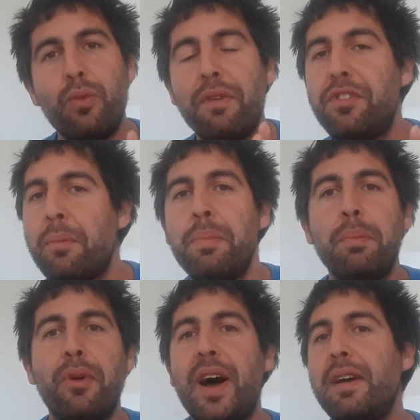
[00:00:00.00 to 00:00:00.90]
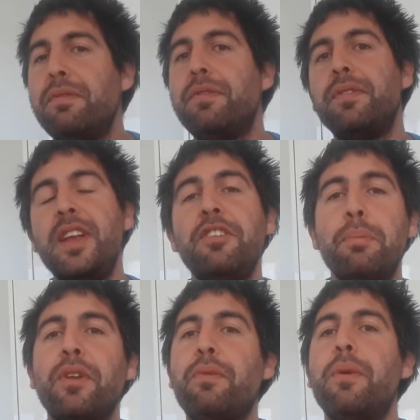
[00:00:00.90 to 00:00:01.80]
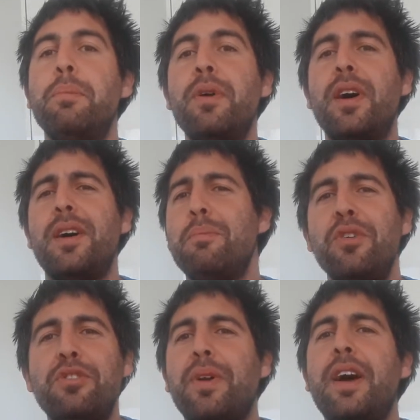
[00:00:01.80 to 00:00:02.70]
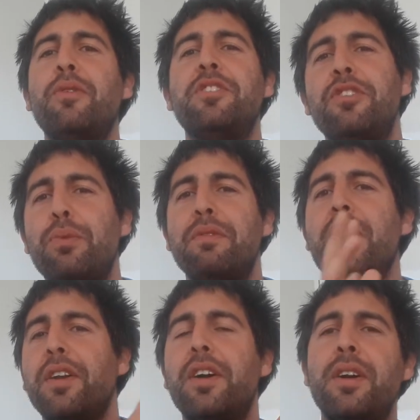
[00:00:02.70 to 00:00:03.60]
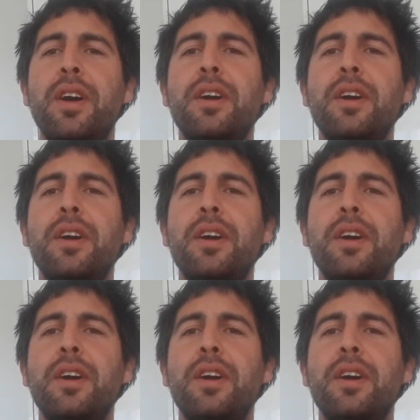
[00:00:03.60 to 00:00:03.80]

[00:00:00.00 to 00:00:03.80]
with some people I have these mutual languages. With the other